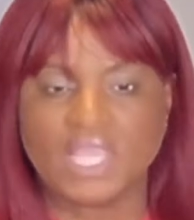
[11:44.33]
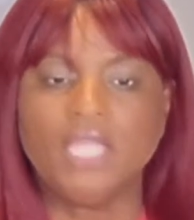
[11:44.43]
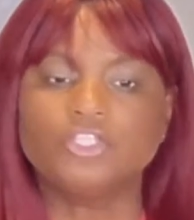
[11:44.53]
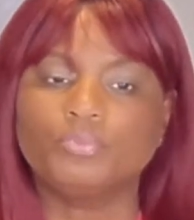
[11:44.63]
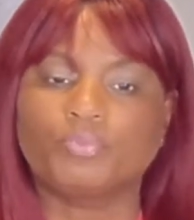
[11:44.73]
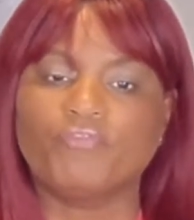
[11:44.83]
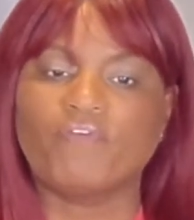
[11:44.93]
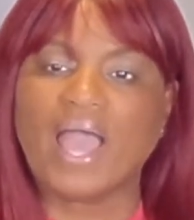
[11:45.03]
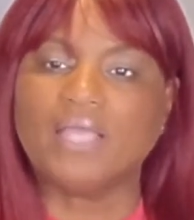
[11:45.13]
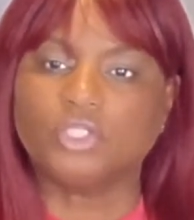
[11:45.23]
and to
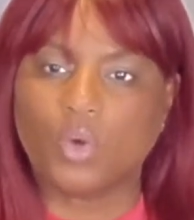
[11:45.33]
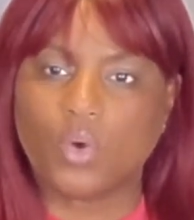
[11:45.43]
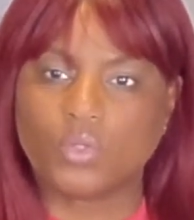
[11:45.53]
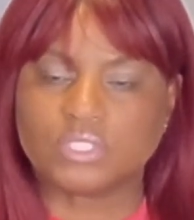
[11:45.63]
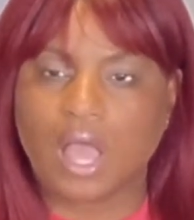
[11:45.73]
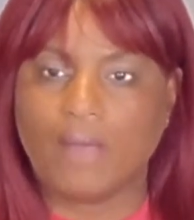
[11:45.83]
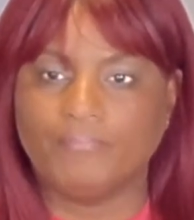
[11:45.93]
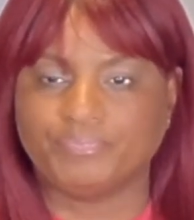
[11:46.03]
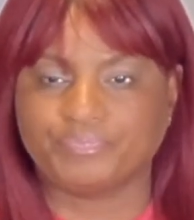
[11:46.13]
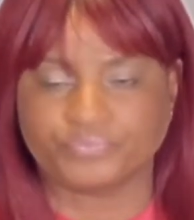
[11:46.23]
provide those
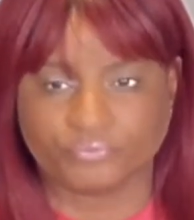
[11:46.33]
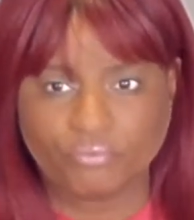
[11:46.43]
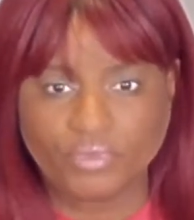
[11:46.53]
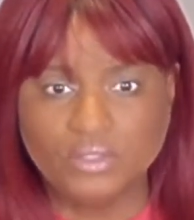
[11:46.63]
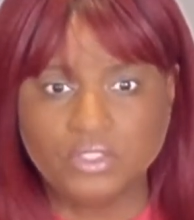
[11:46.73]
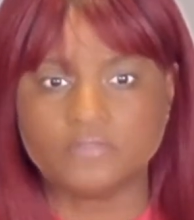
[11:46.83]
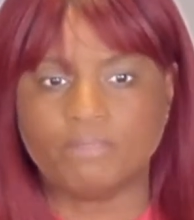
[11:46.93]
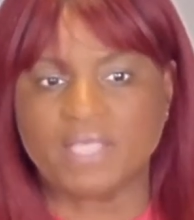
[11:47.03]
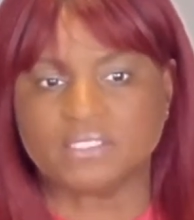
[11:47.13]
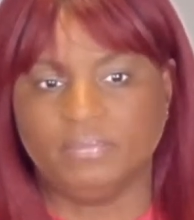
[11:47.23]

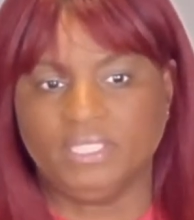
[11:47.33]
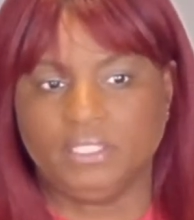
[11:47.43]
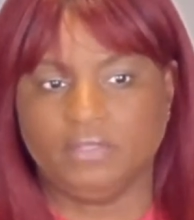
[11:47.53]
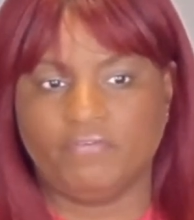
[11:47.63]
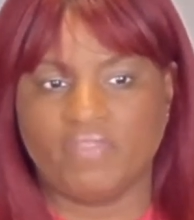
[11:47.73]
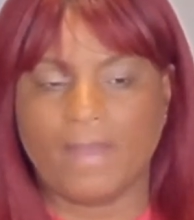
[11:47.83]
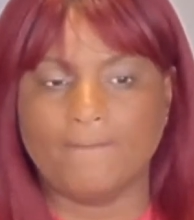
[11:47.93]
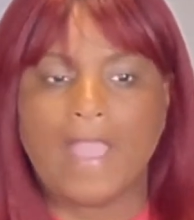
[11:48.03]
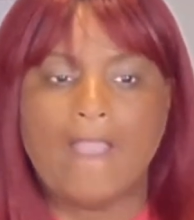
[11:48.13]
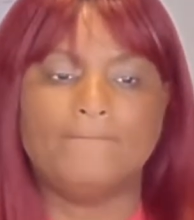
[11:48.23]
possibilities for them.